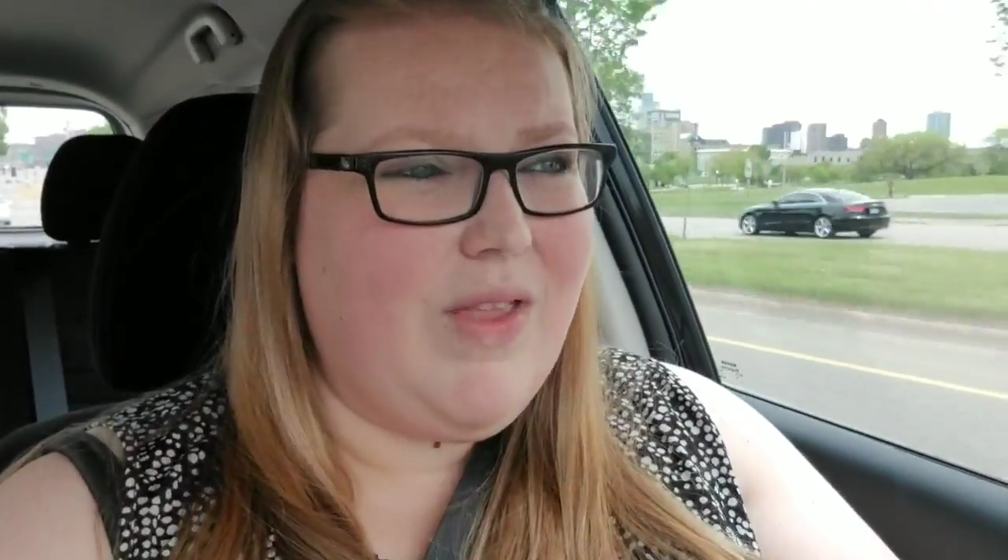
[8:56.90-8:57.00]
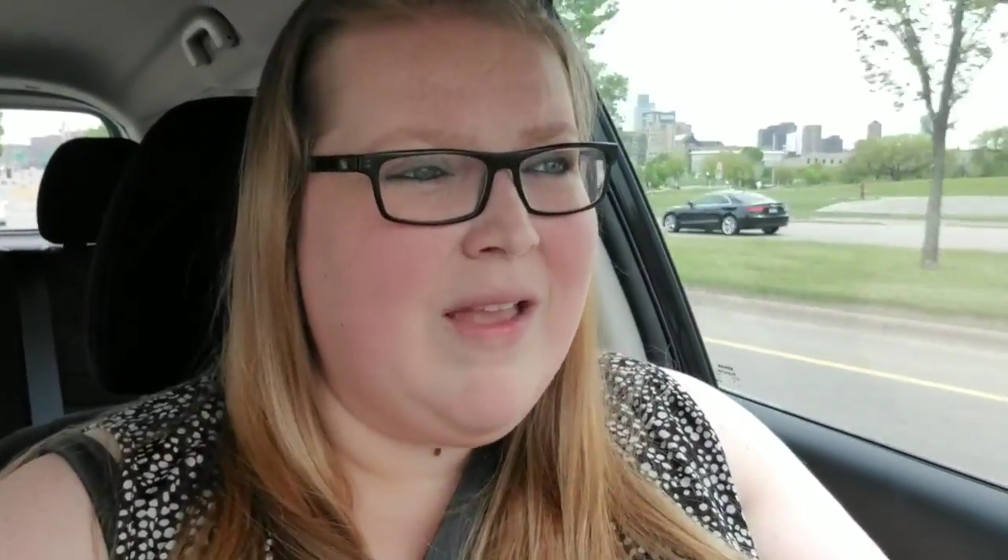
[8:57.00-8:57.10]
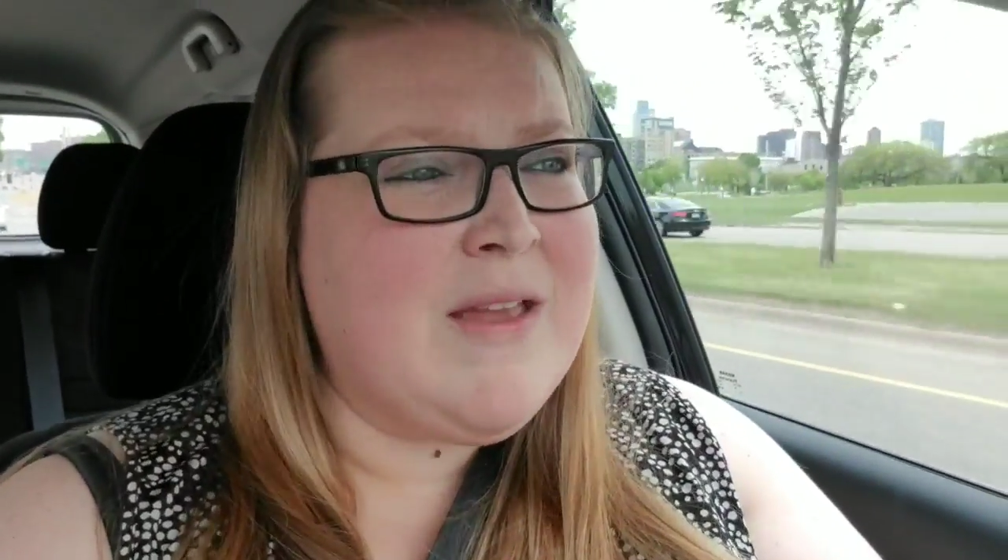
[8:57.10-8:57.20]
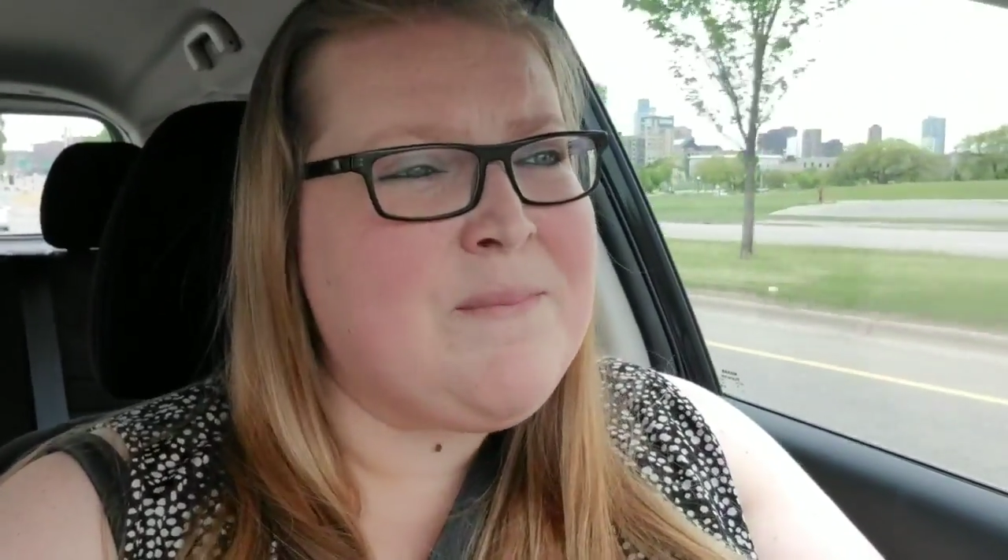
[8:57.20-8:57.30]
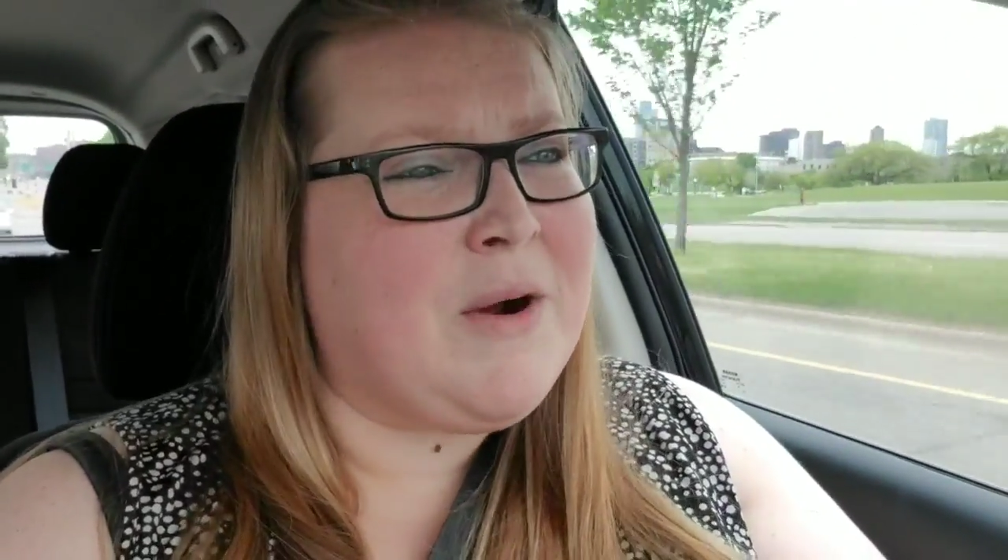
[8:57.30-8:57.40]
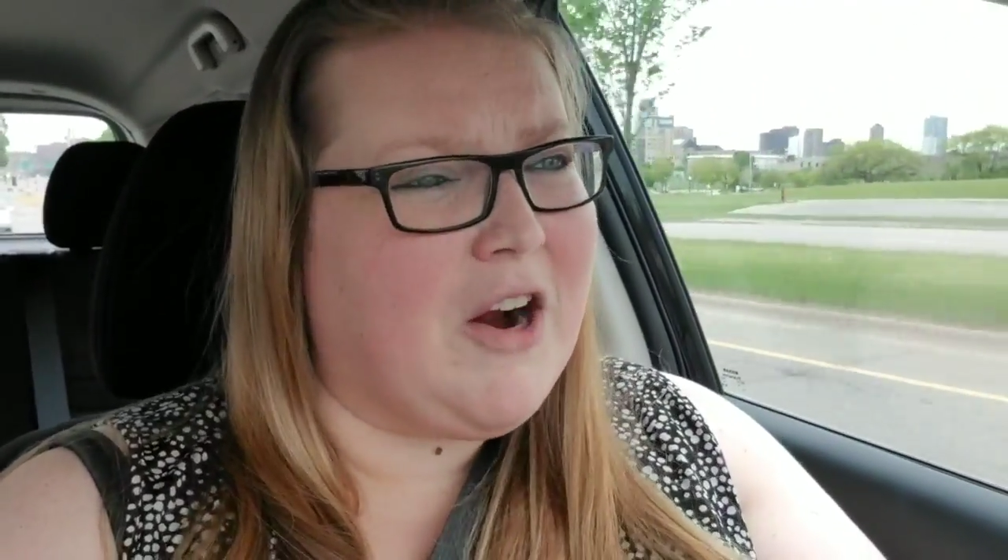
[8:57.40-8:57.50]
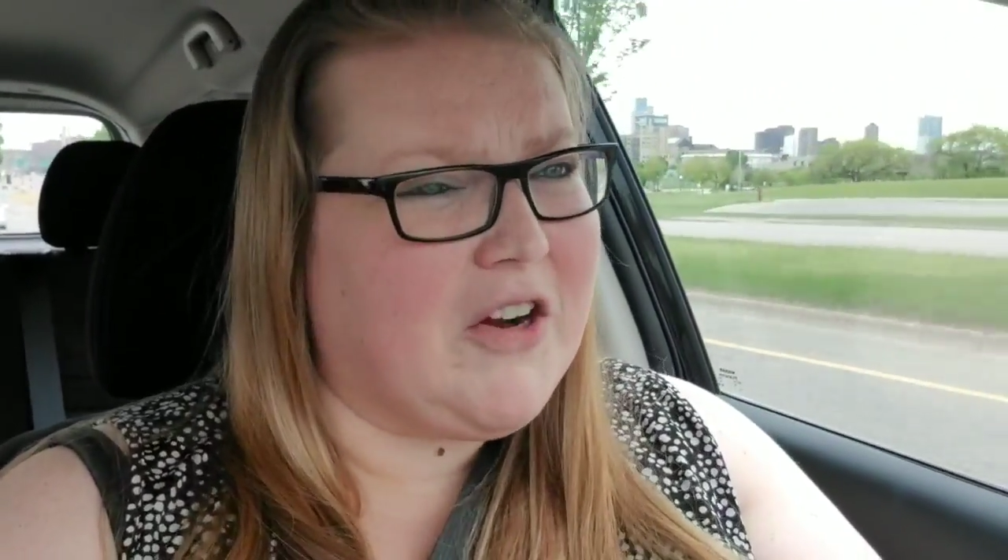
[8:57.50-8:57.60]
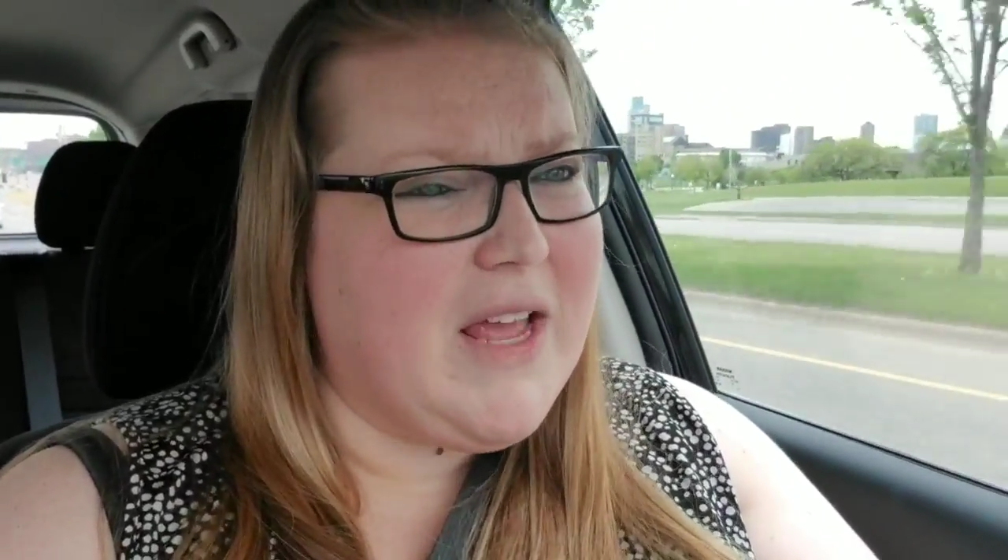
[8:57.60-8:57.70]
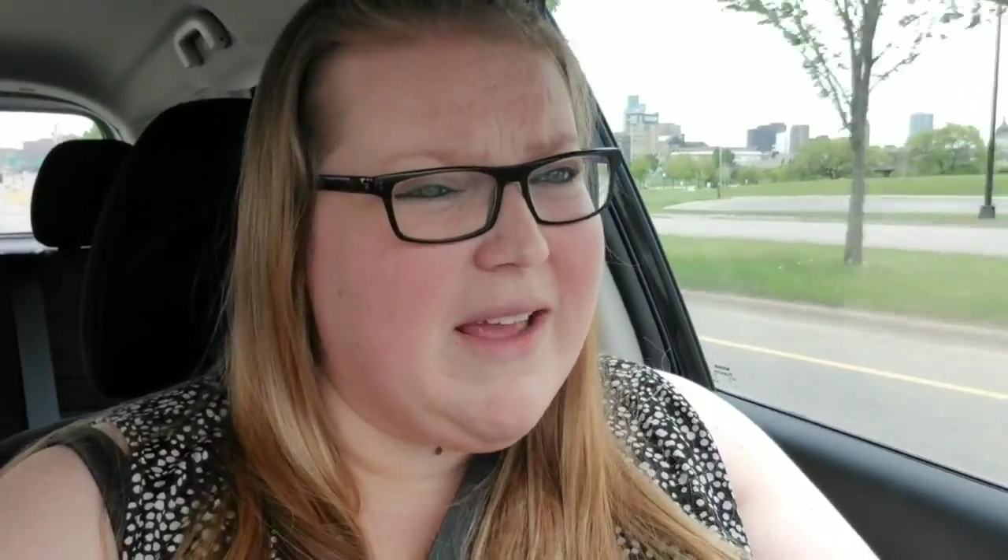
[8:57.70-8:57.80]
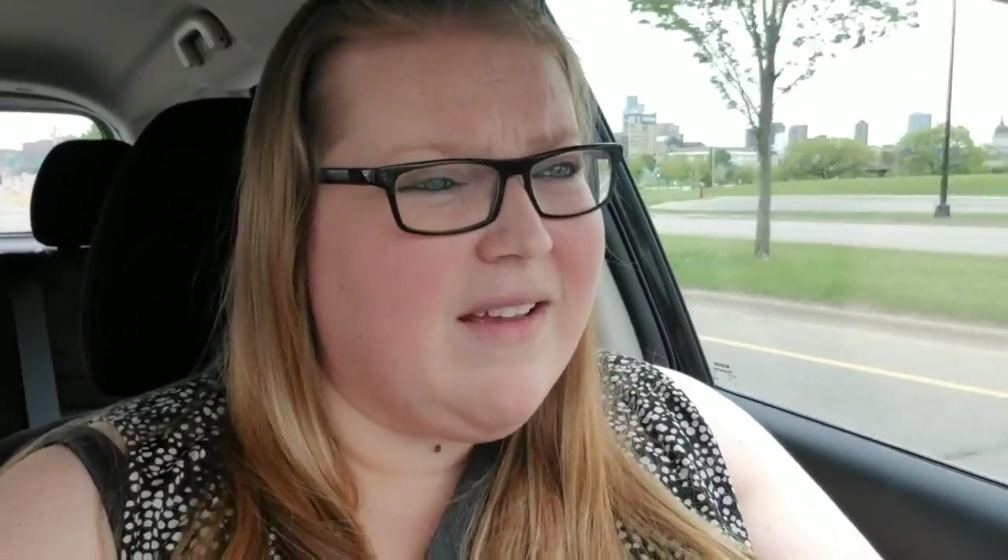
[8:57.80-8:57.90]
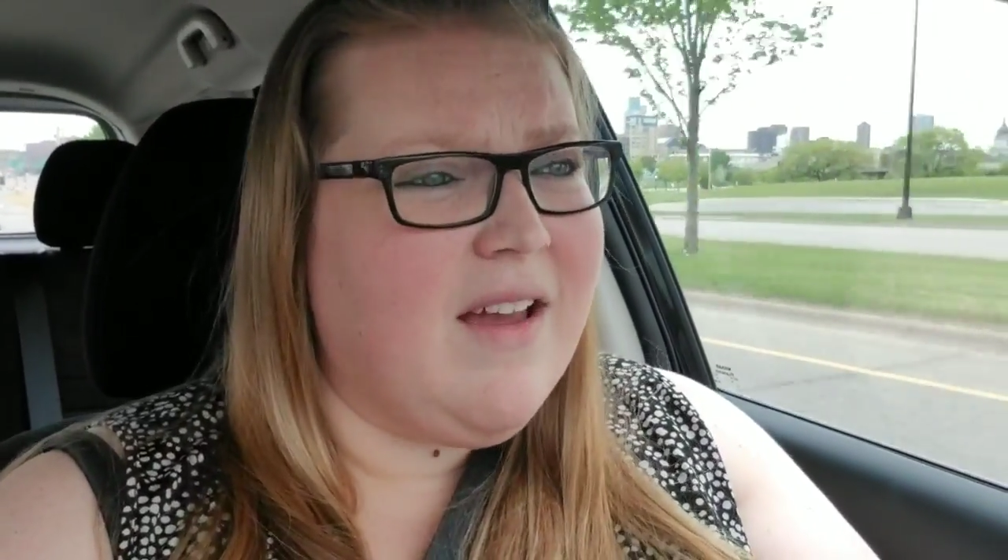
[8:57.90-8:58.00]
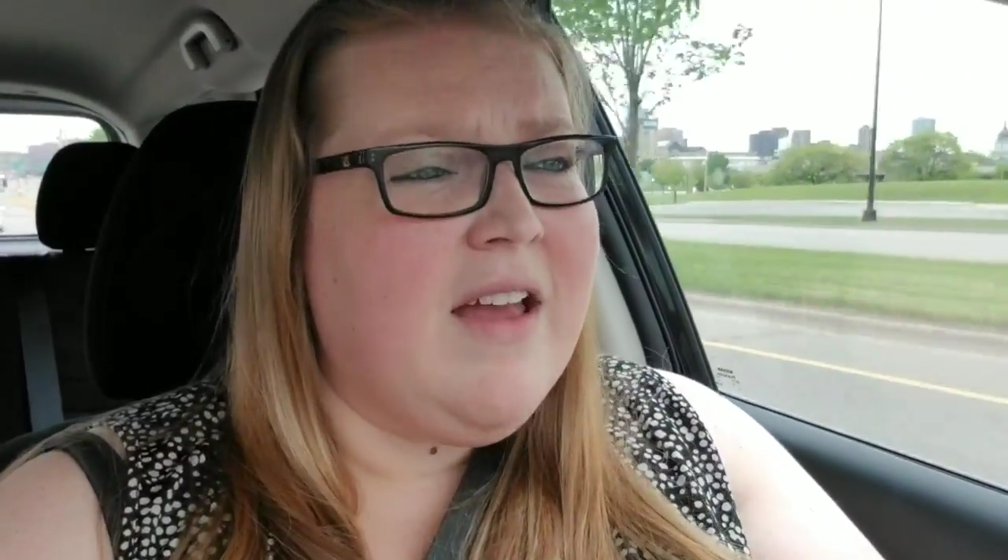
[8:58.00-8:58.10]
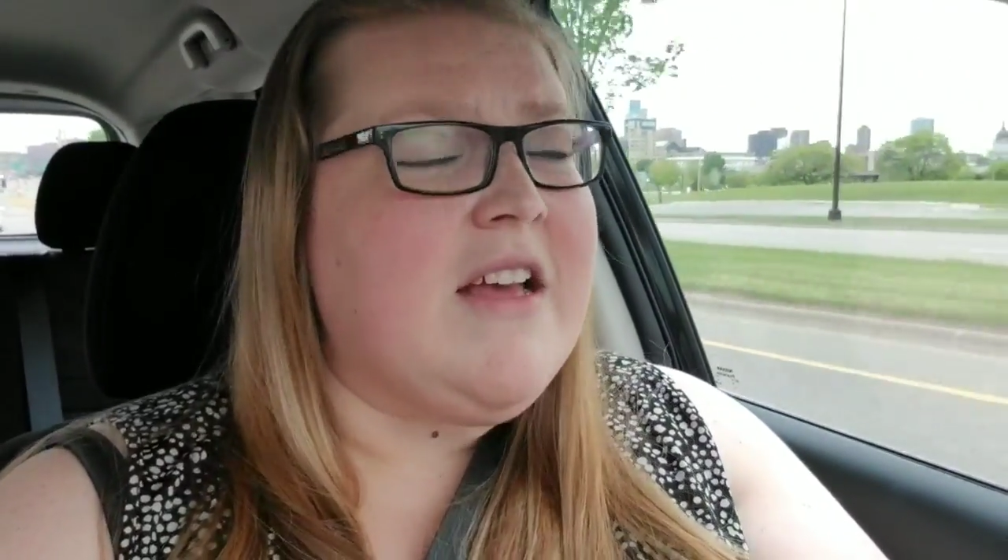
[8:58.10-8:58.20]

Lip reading: And parking,